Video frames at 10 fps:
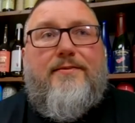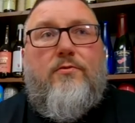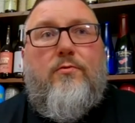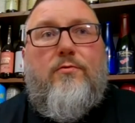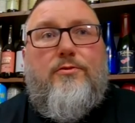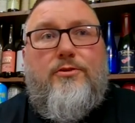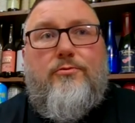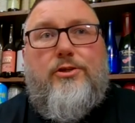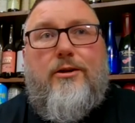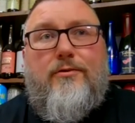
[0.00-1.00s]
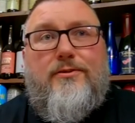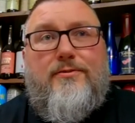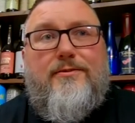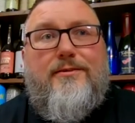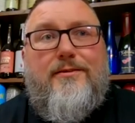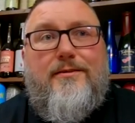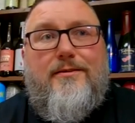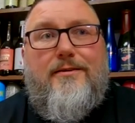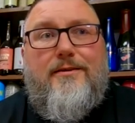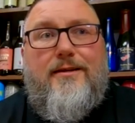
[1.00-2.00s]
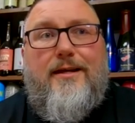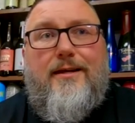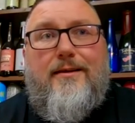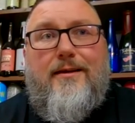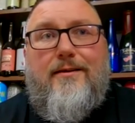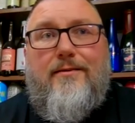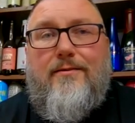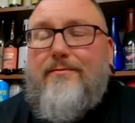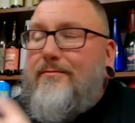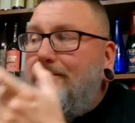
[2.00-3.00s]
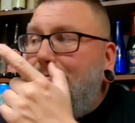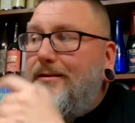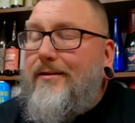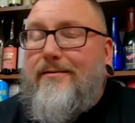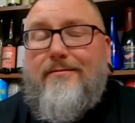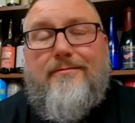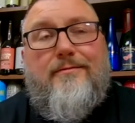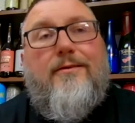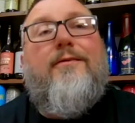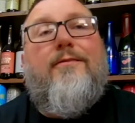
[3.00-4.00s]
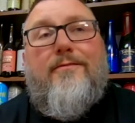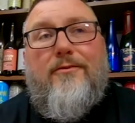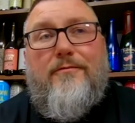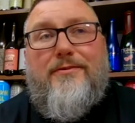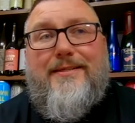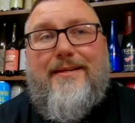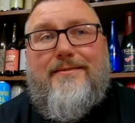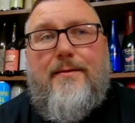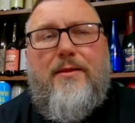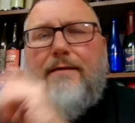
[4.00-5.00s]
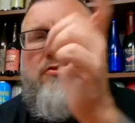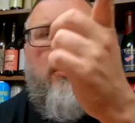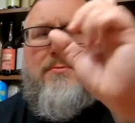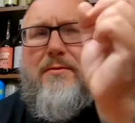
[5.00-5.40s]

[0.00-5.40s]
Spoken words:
so, so generous. And, yeah. Hope we'll see you next time. Live stream